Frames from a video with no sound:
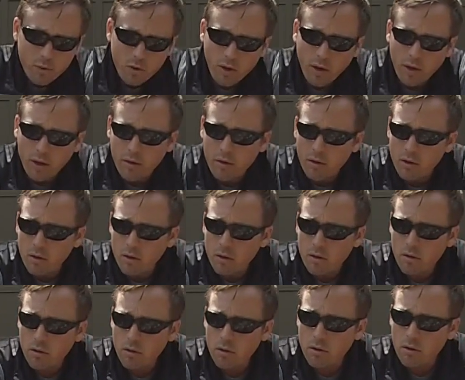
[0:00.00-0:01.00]
Okay?
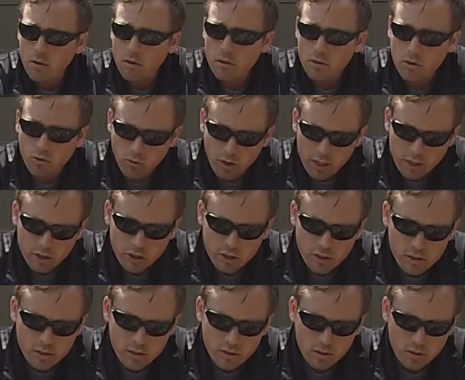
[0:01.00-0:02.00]

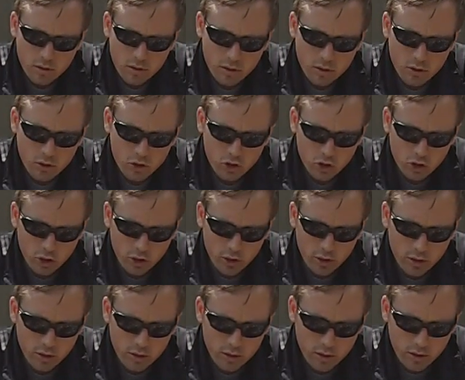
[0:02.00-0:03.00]
Corrections should
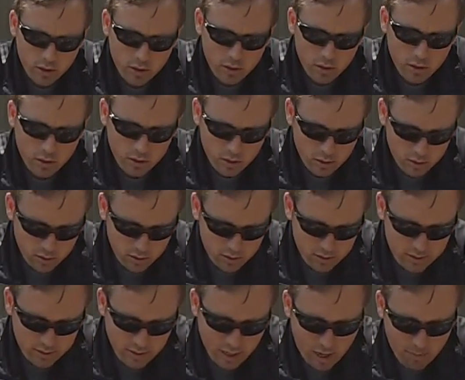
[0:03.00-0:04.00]

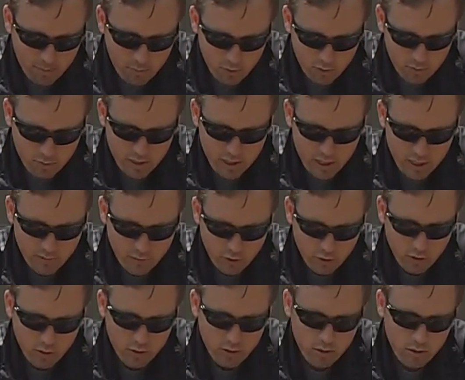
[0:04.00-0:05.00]
stop the
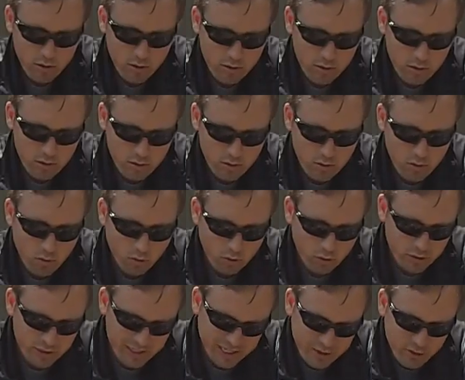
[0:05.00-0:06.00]
behavior or
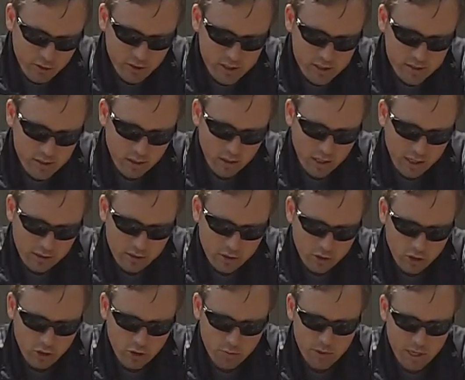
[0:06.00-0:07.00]
decrease the
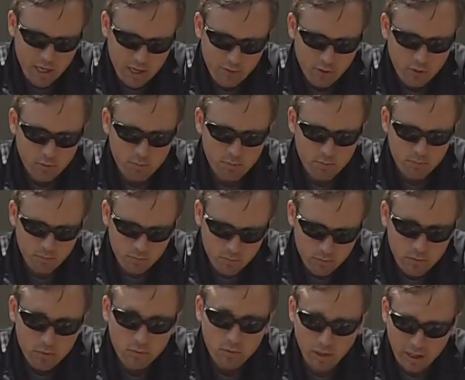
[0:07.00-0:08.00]
likelihood of the behavior,
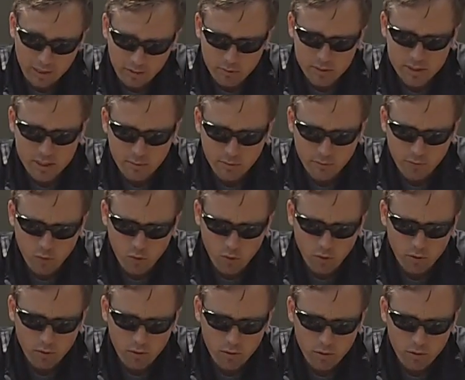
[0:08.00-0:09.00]
like we said before.